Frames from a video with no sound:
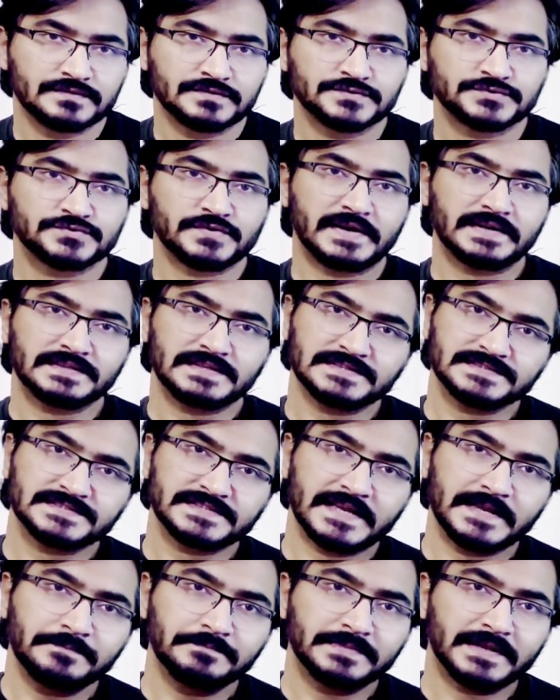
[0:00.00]
So at the
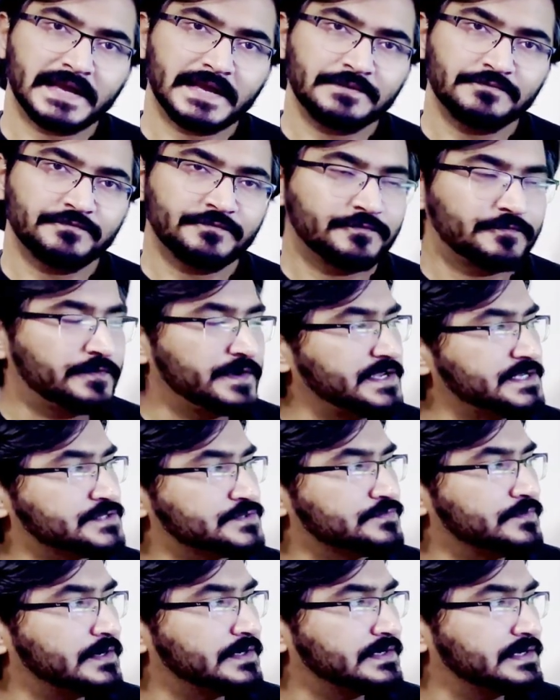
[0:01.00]
same time fresh
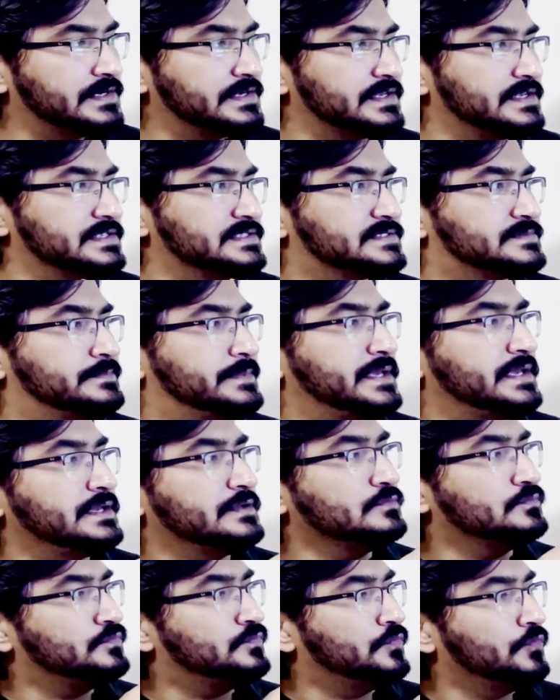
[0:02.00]
water is
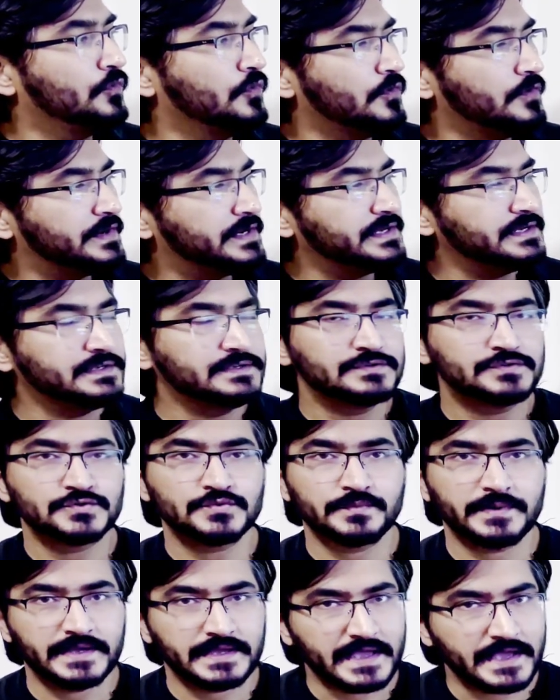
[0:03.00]
being poured into
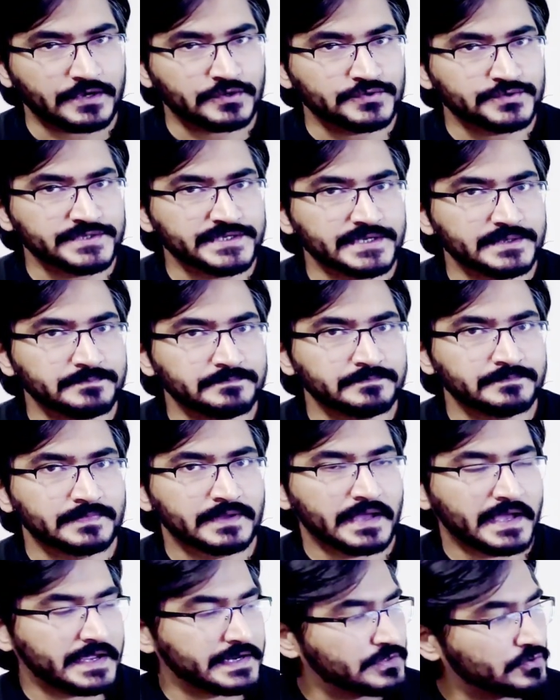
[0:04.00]
my aquarium
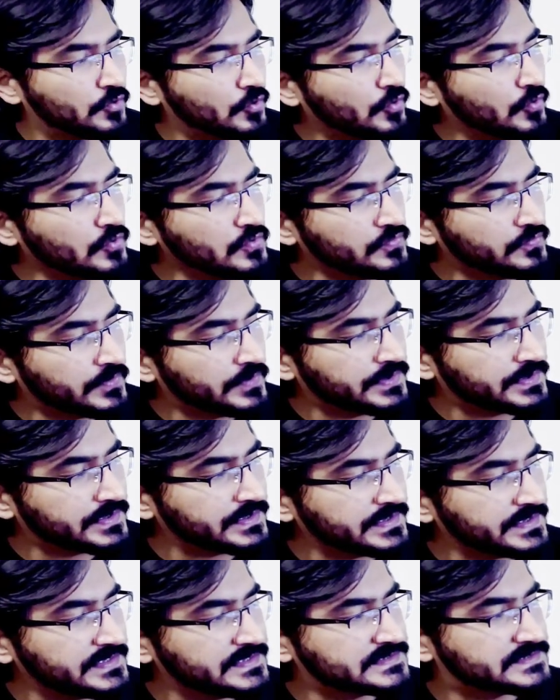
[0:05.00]
and old
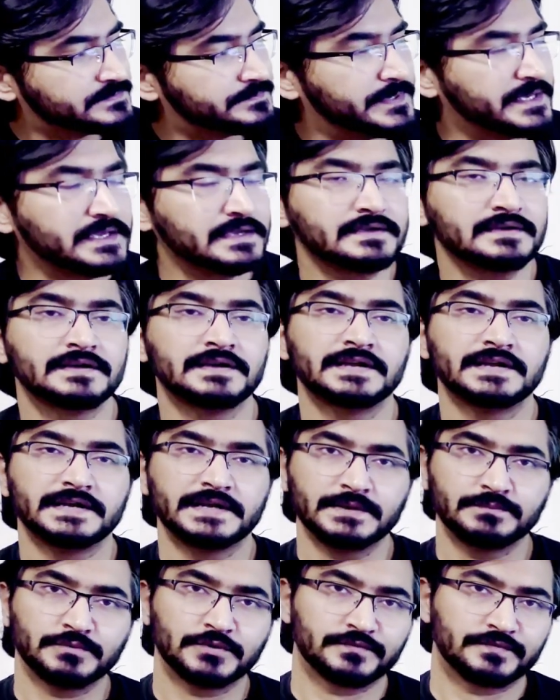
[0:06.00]
water is being
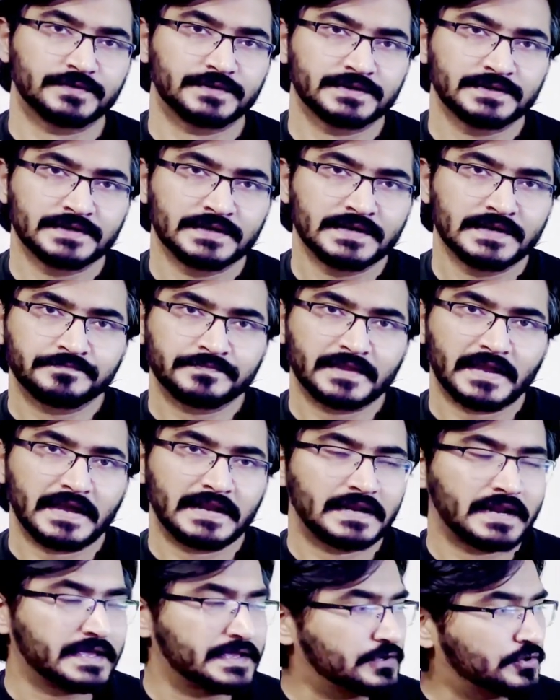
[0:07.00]
removed,
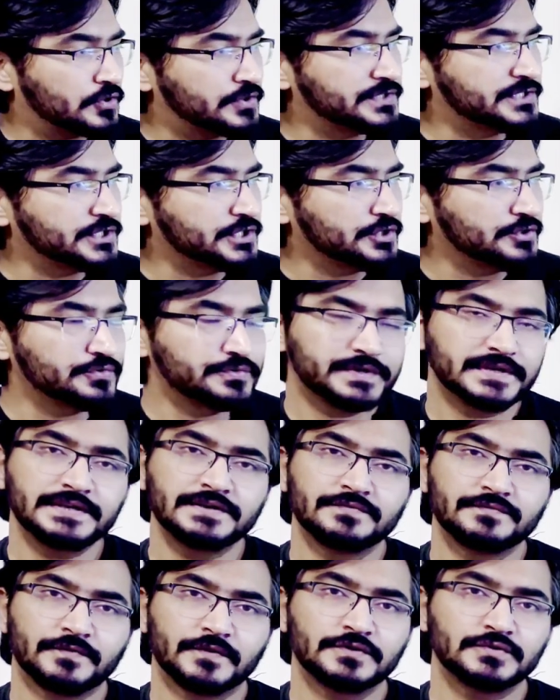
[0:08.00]
and I continue it
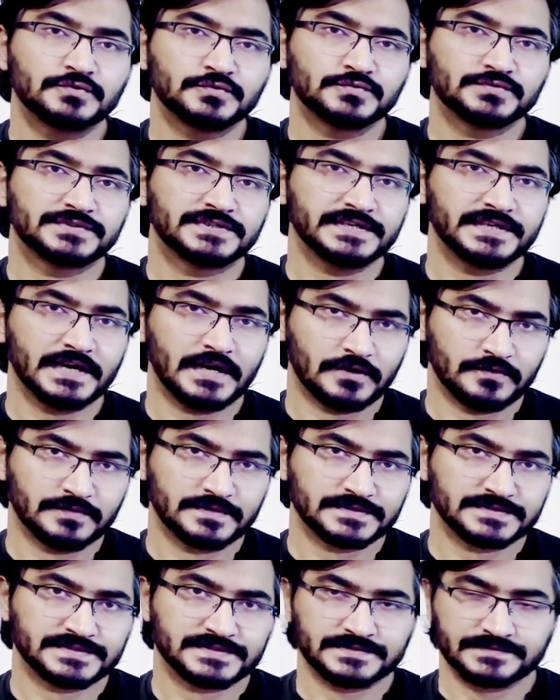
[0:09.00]
for two to three
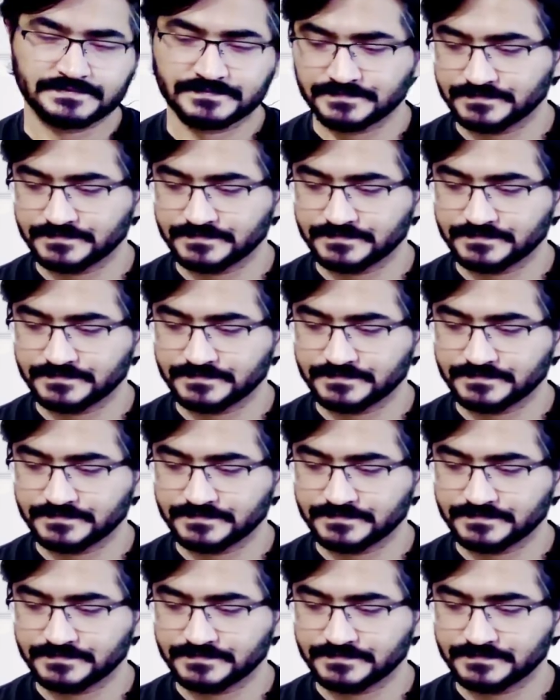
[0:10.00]
hours.